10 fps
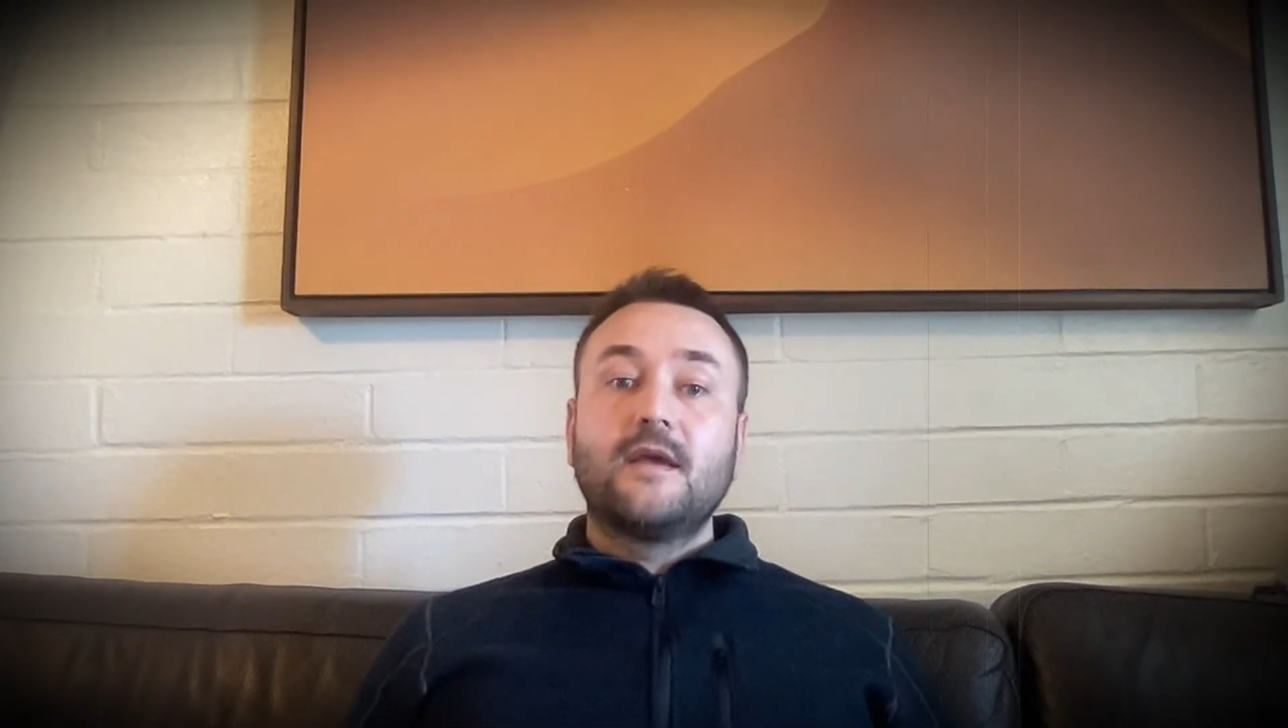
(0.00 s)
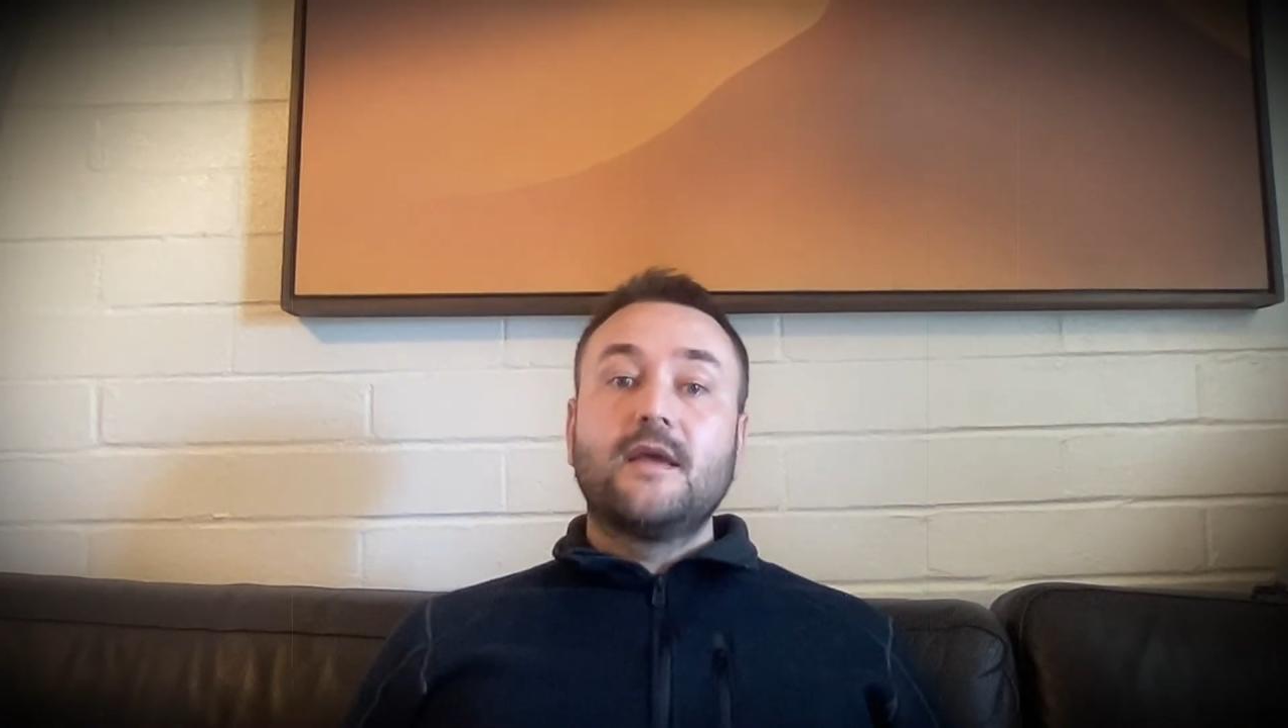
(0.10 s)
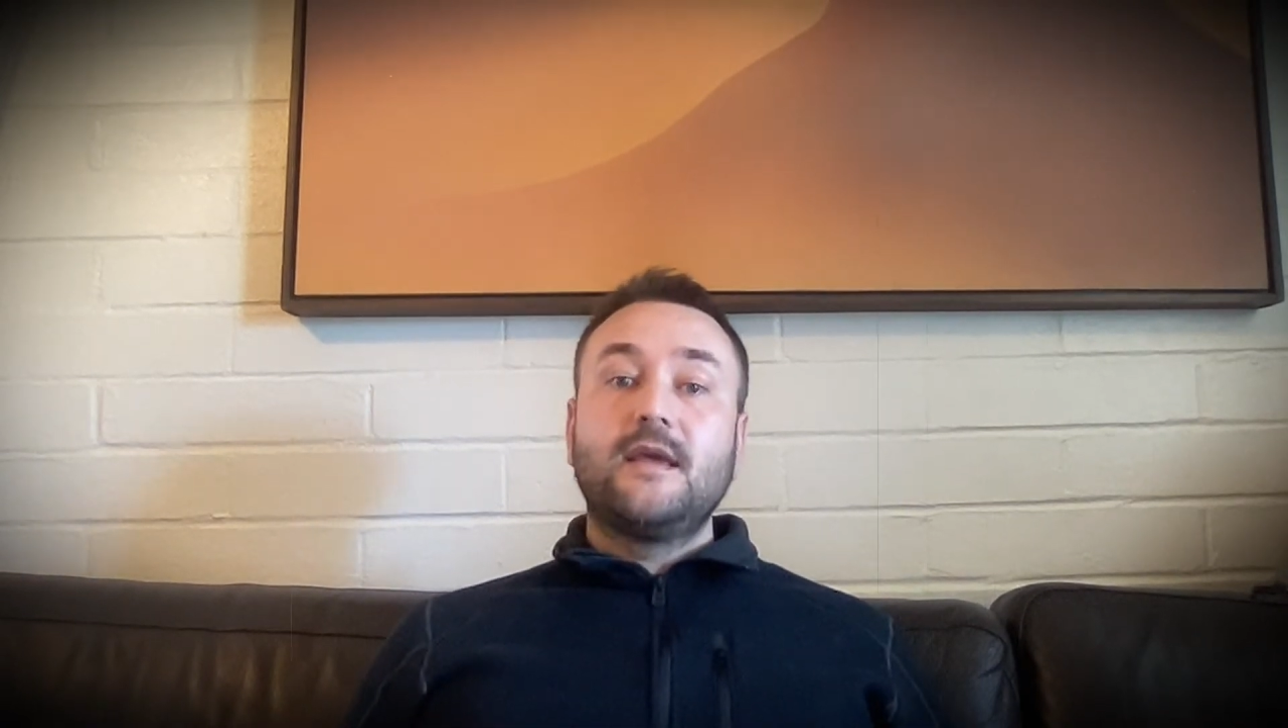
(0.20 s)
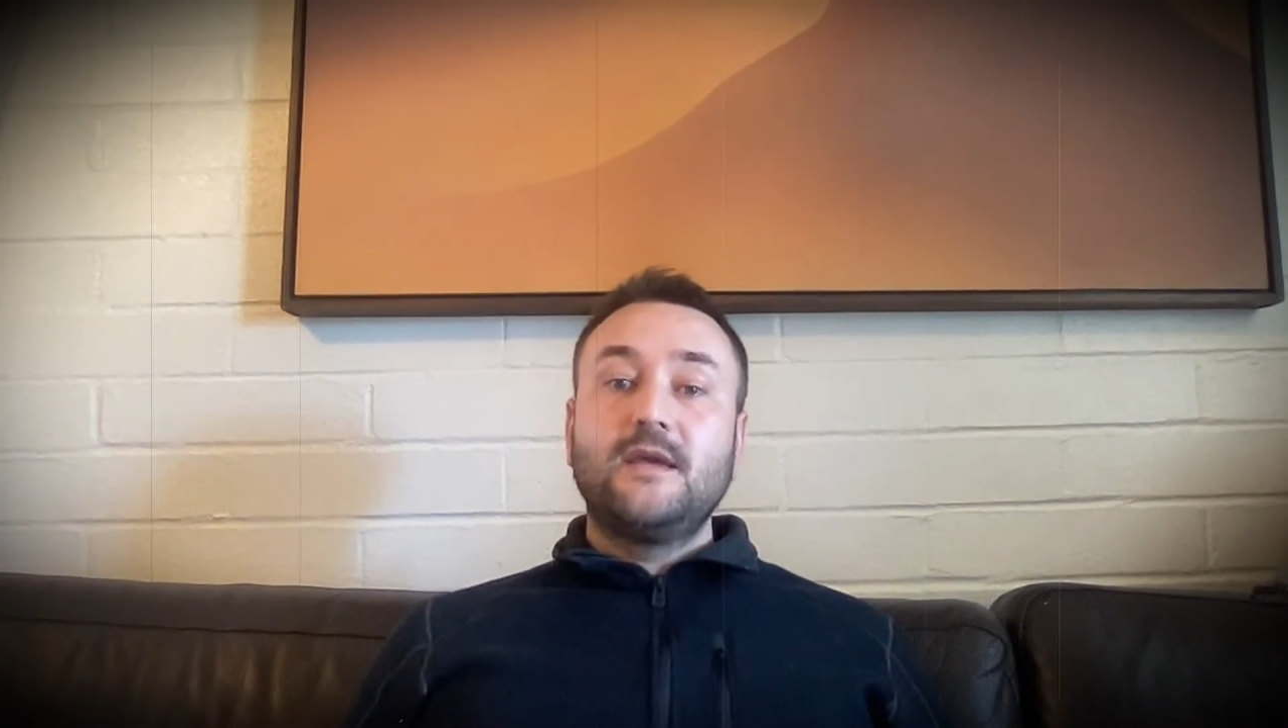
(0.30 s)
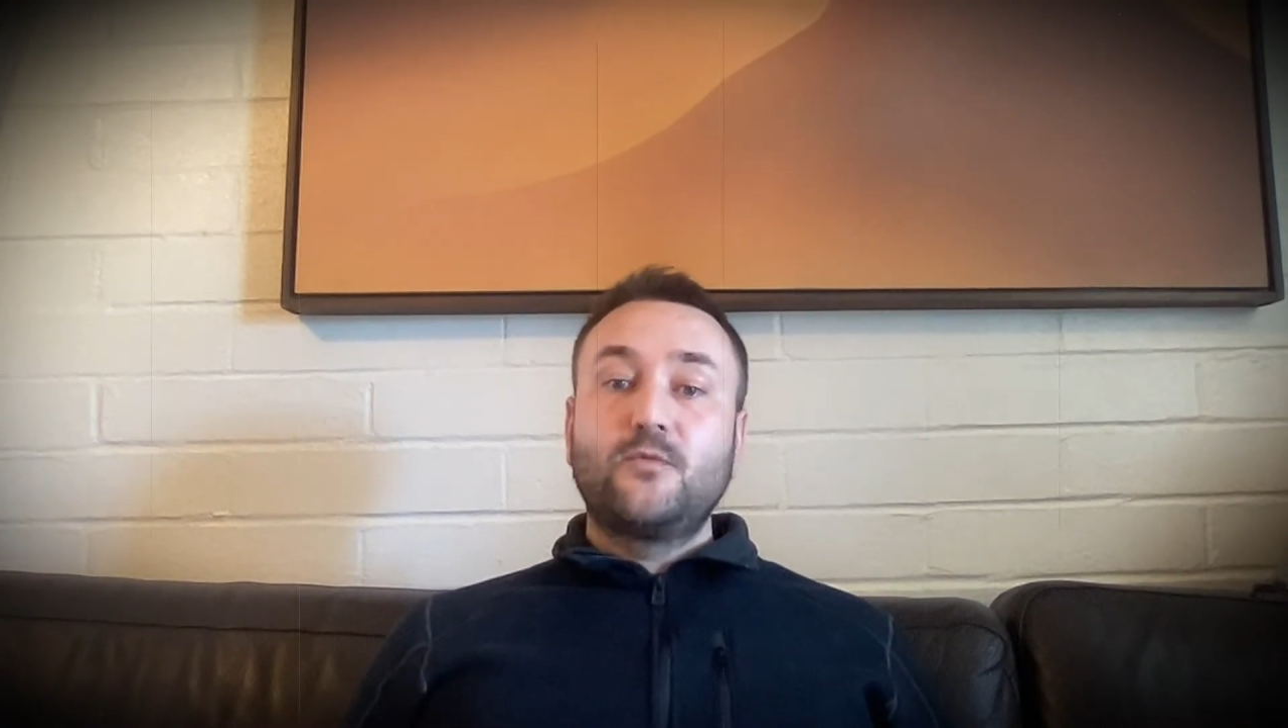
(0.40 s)

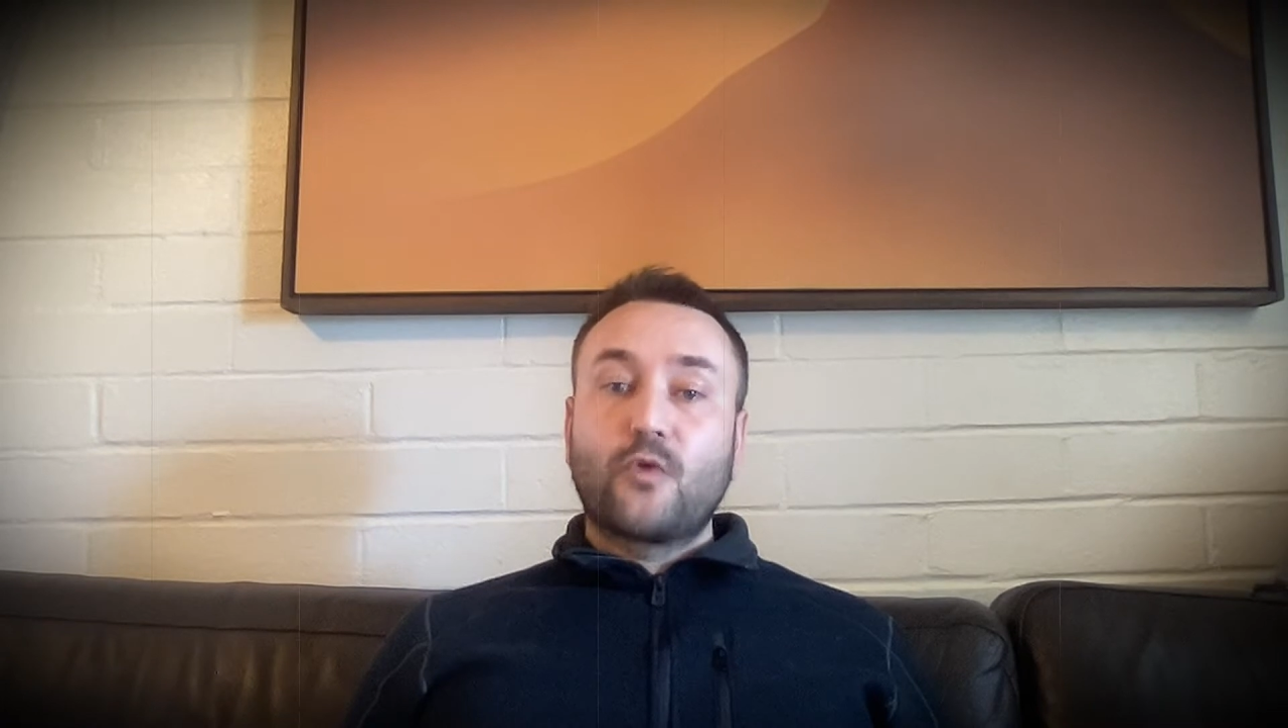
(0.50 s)
he